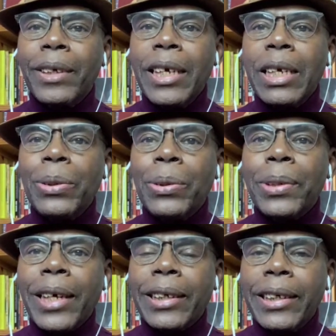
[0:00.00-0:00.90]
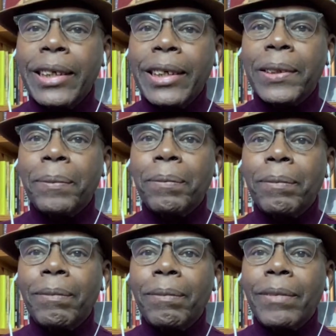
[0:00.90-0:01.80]
then you test it,
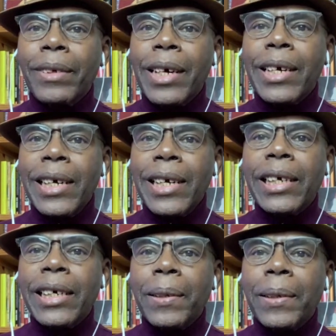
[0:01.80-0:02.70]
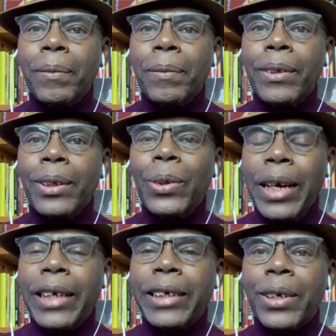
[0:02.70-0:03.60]
and later you
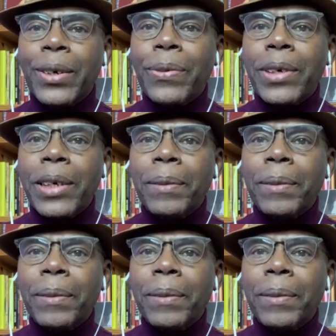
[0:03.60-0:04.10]
execute.